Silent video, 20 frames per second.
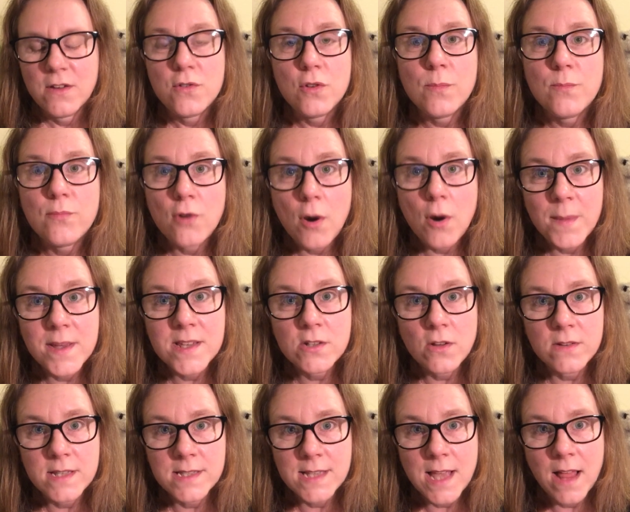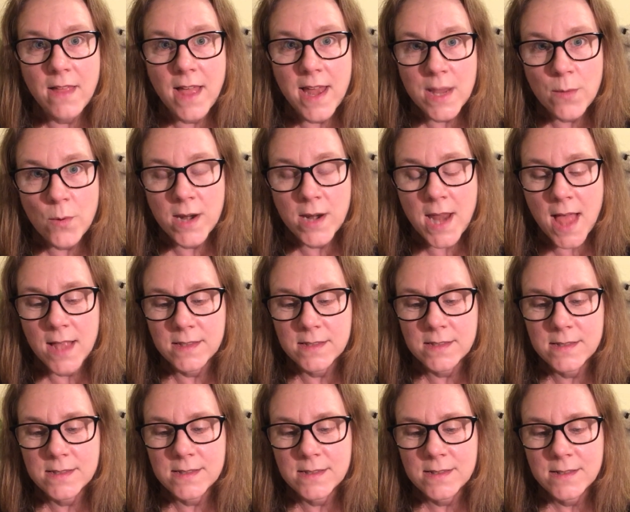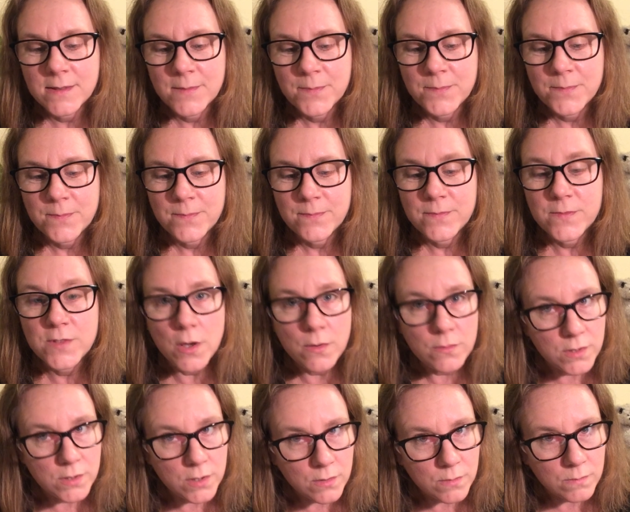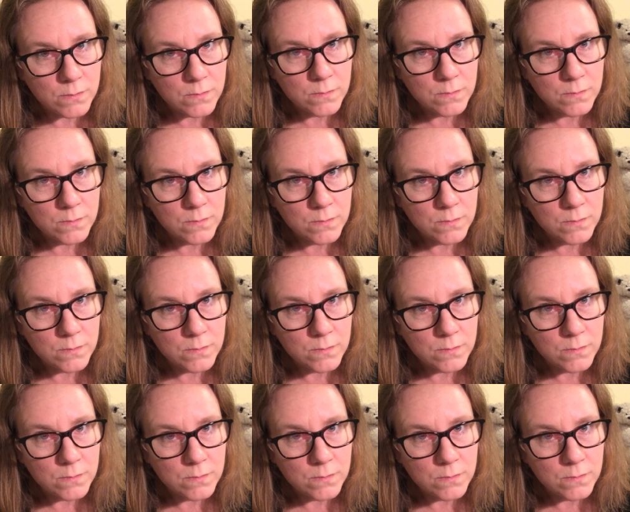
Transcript: You promise not to tell anyone else, don't you?